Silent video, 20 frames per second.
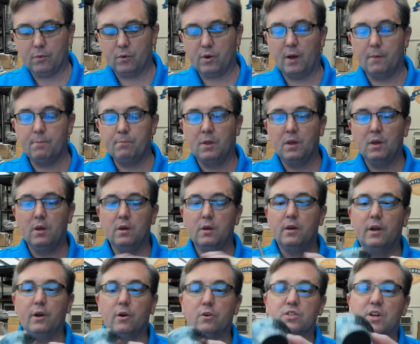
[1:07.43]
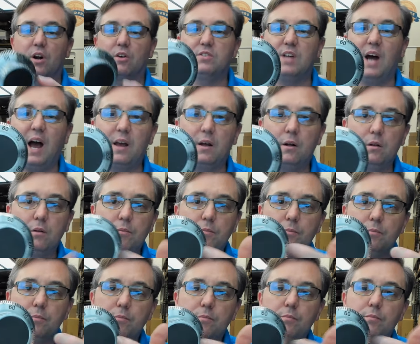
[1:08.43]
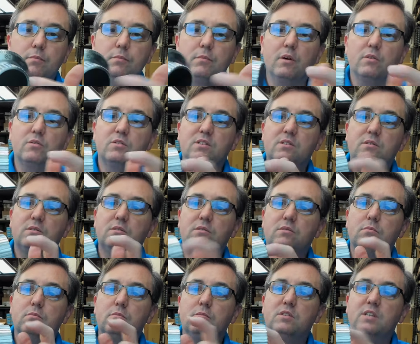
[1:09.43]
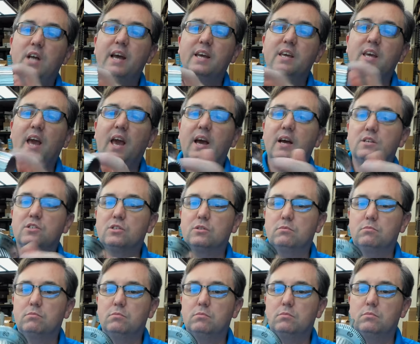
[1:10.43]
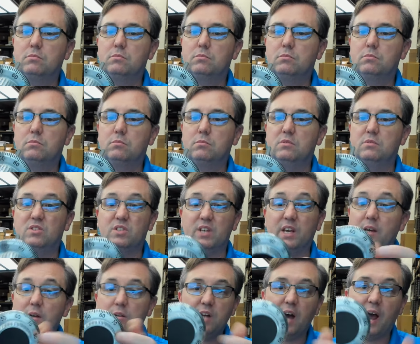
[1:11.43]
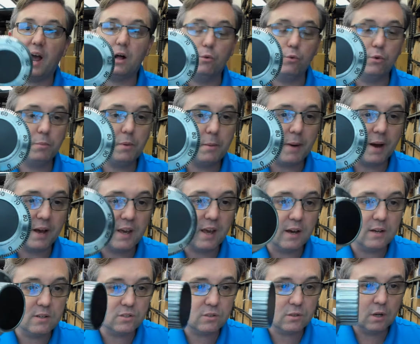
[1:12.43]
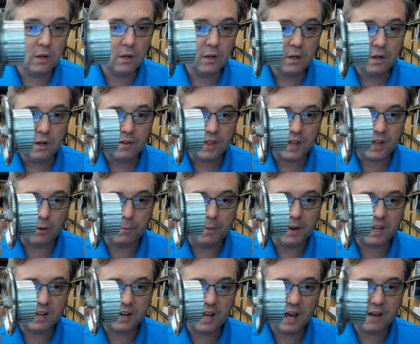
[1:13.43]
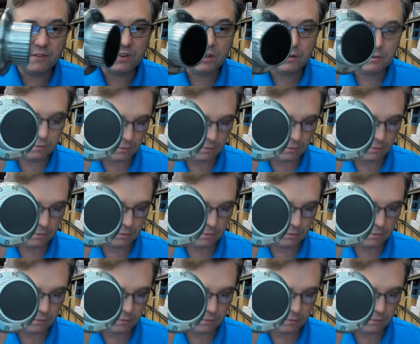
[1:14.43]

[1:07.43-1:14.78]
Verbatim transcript: Okay, here's our dial, our die-cast zinc dial would be my guess. That'll make it heavy.